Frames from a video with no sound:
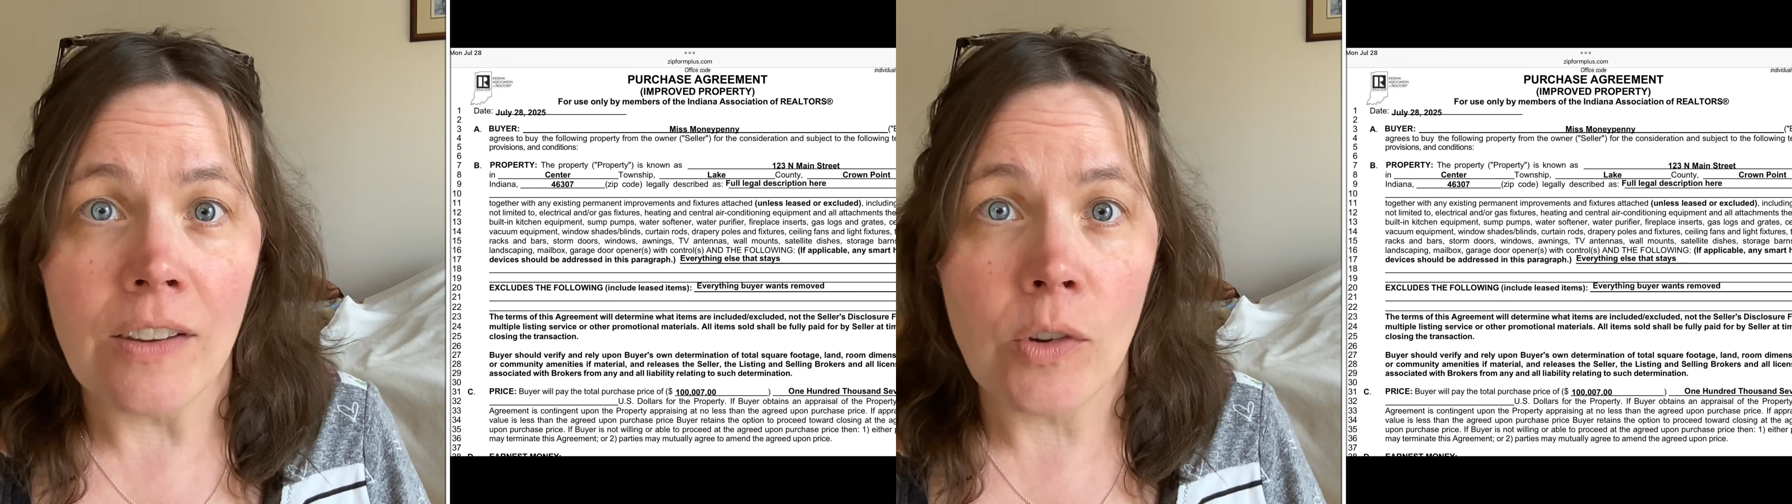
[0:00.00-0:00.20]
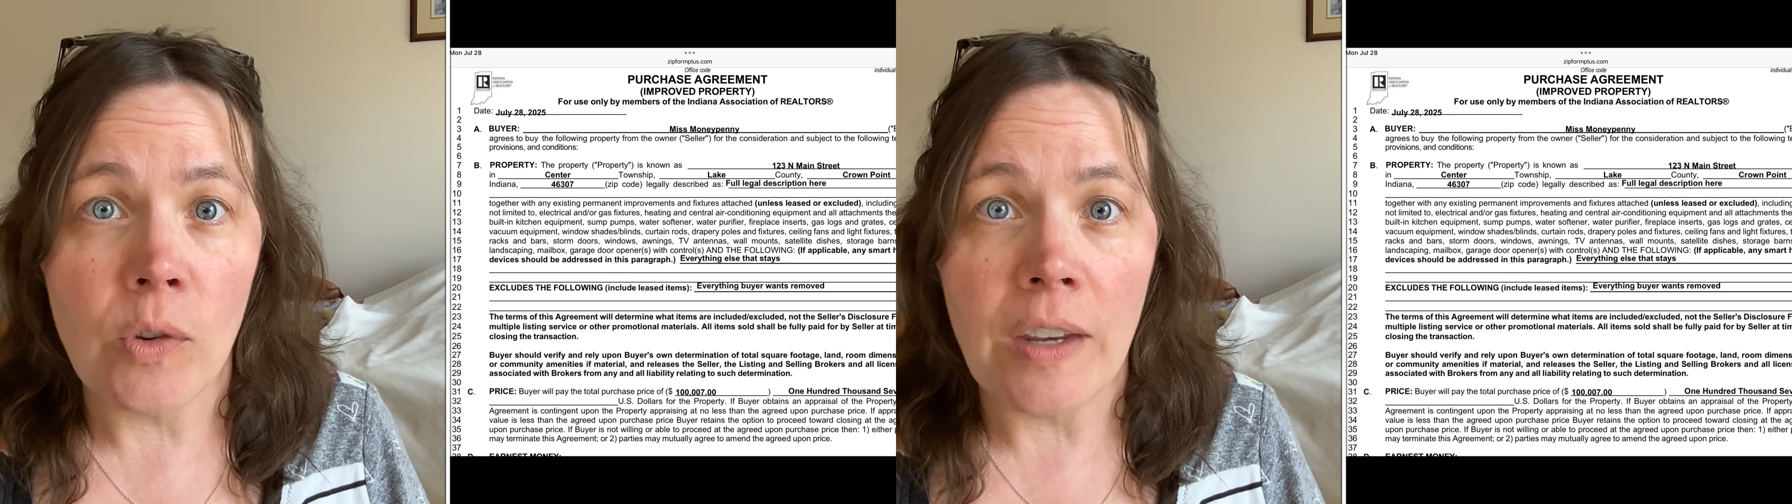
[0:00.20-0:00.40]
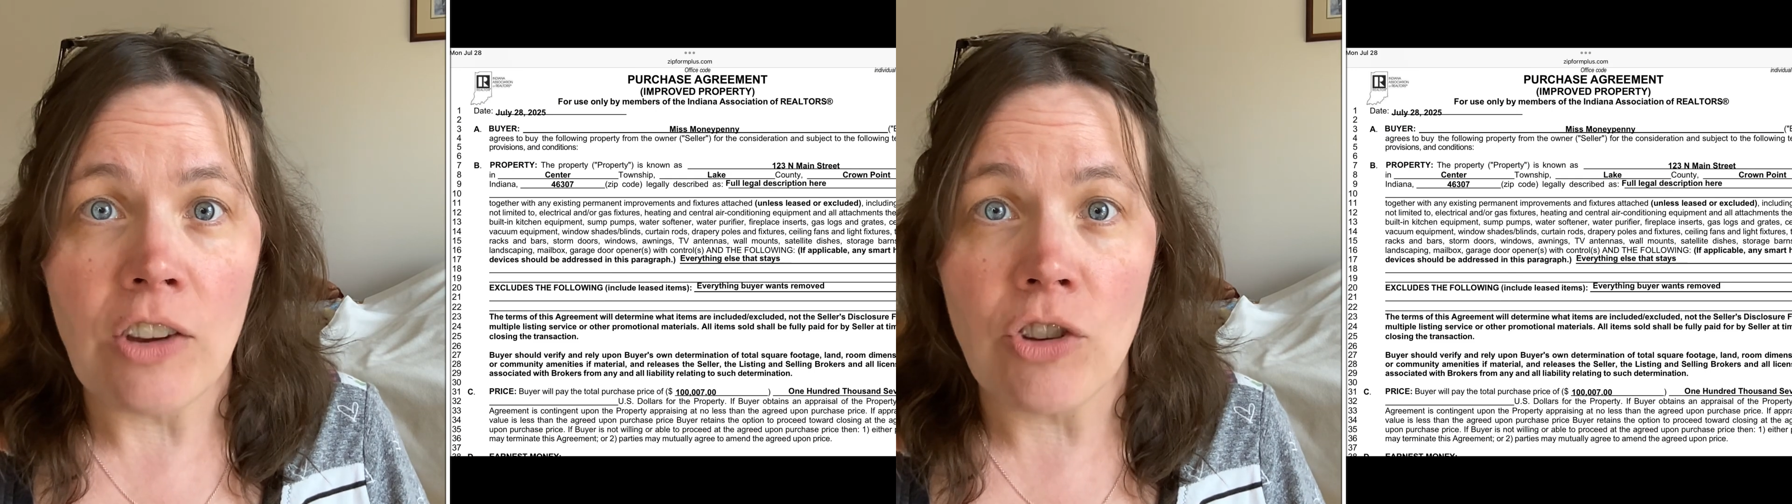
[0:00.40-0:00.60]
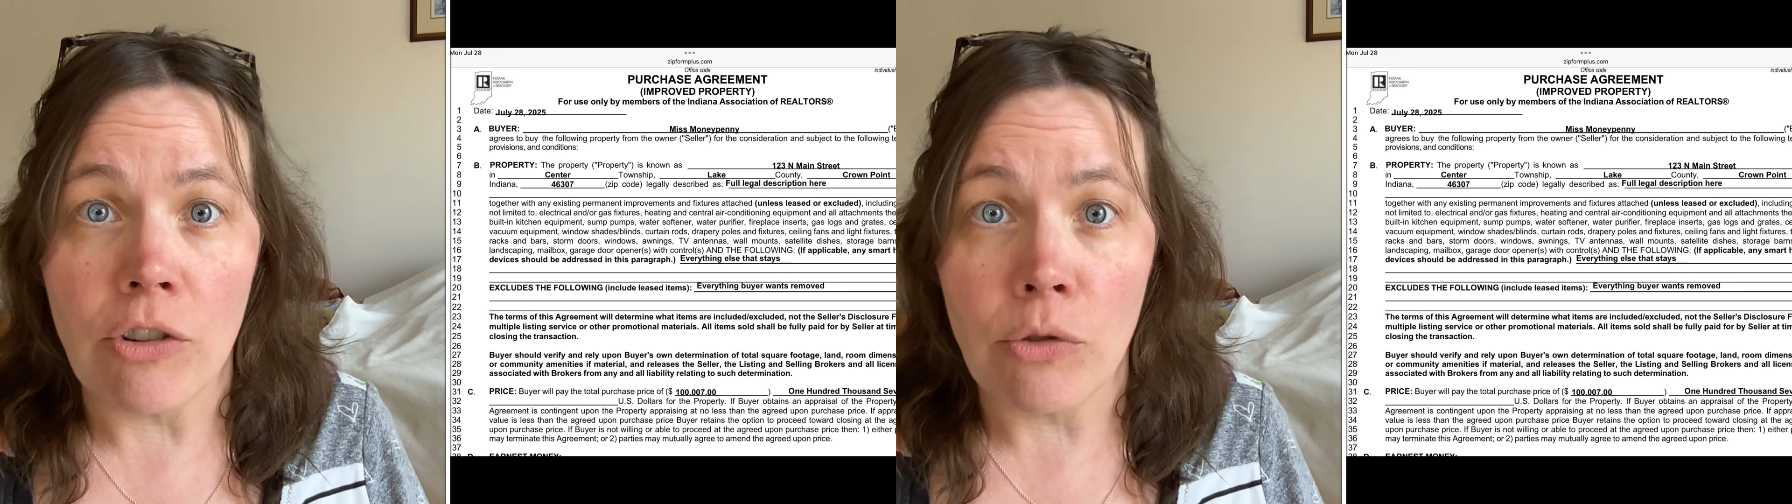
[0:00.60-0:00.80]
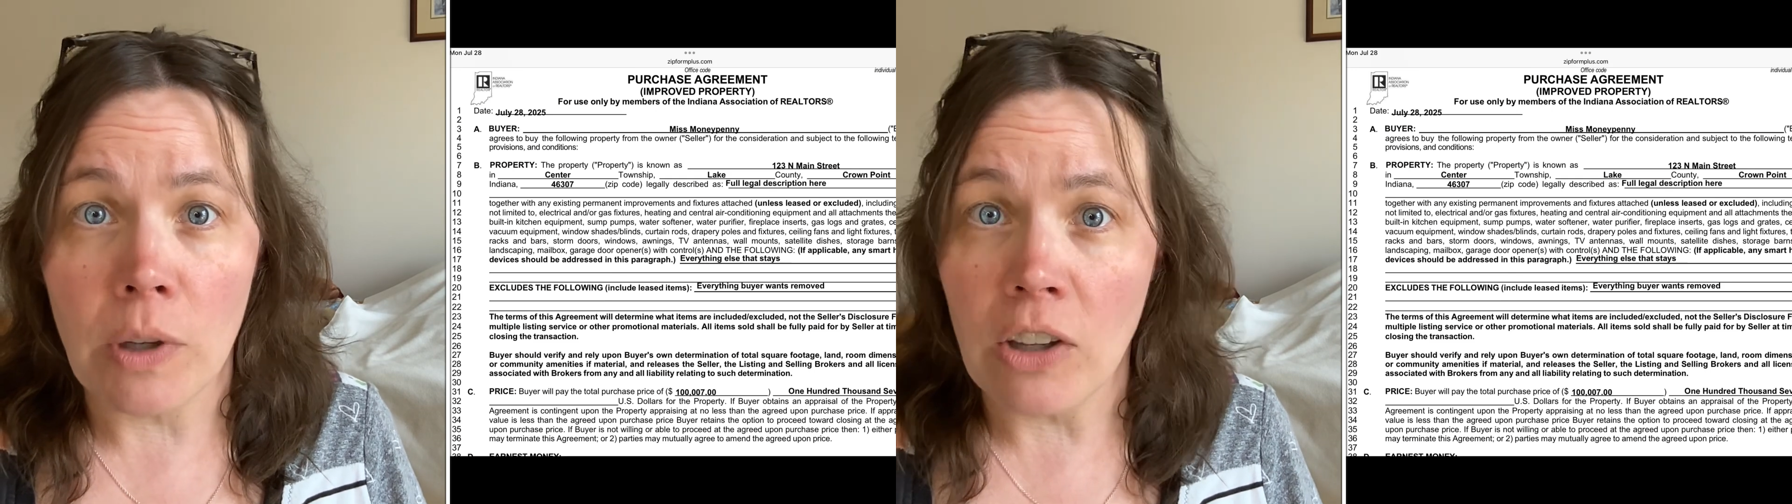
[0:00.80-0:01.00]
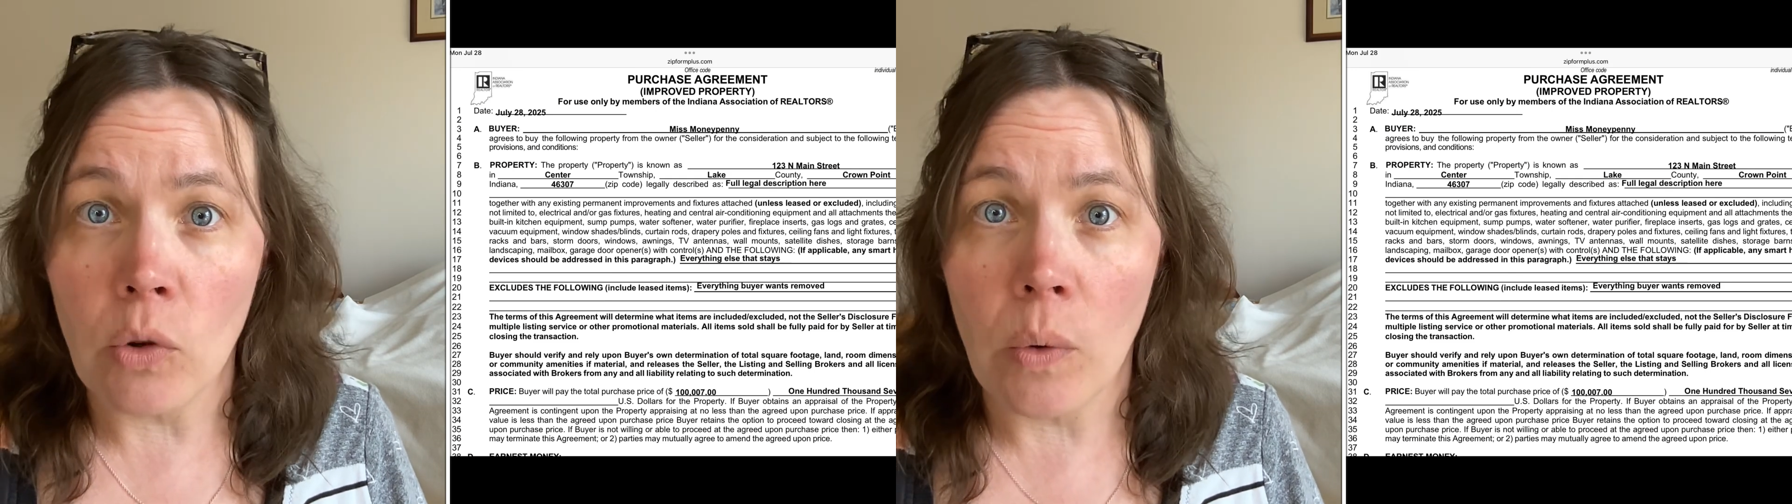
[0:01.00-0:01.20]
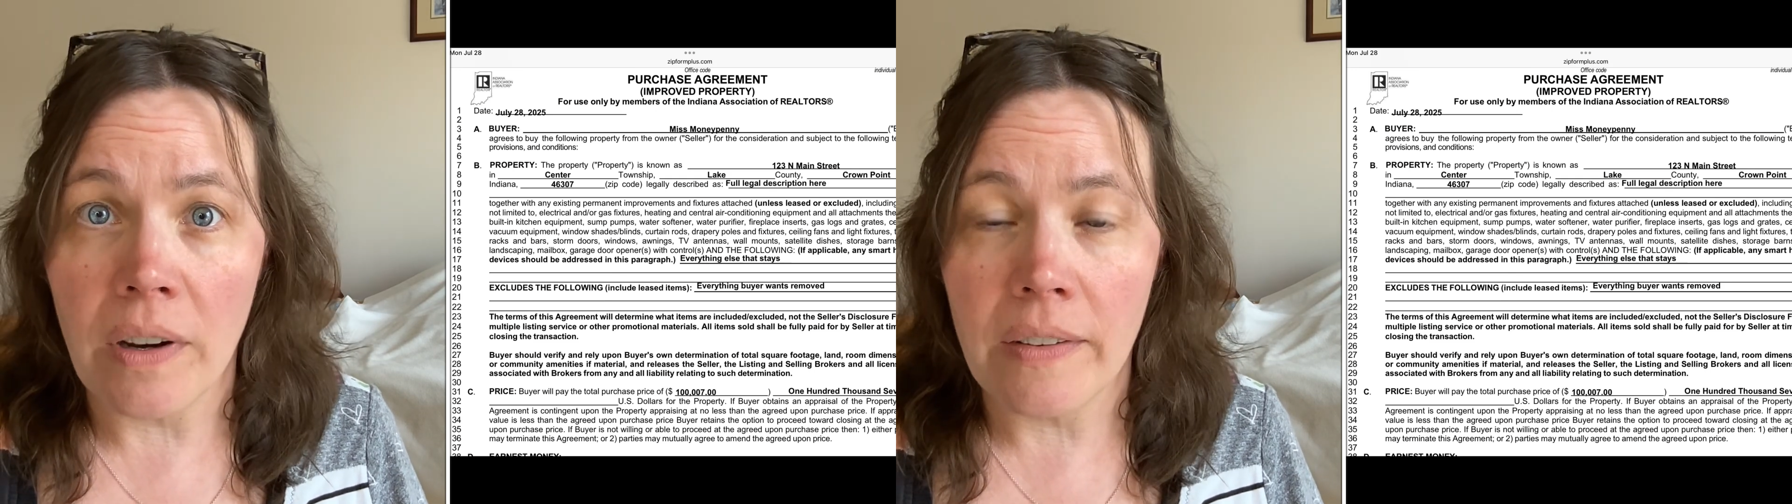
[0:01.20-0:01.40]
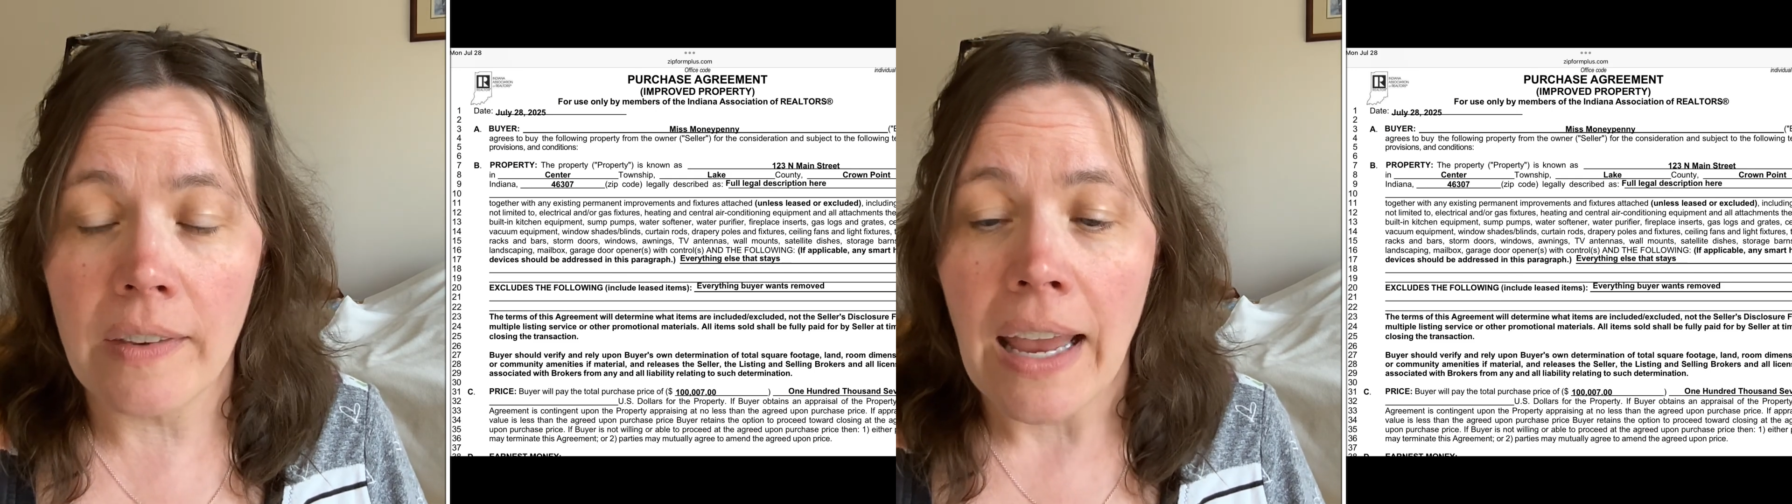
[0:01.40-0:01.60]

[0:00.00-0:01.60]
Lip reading: Association of REALTORS,